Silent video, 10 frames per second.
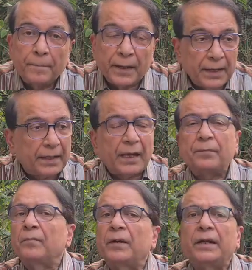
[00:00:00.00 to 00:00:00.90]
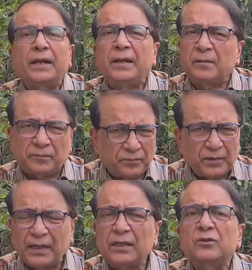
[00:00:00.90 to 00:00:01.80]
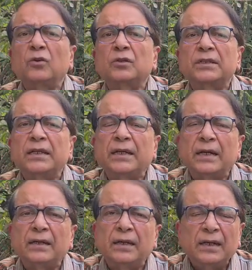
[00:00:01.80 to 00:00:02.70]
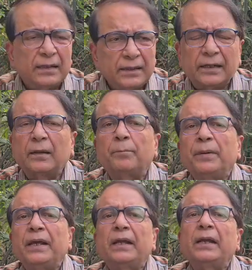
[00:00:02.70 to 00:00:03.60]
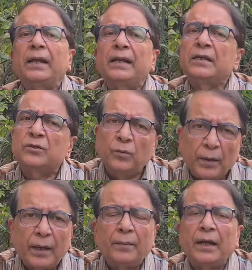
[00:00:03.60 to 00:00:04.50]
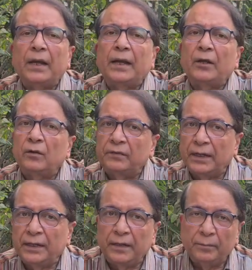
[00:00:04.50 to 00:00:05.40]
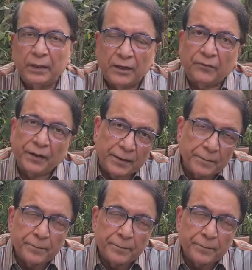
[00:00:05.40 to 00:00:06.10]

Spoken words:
In capability, it is no secret that the PLA is way ahead of the Indian military.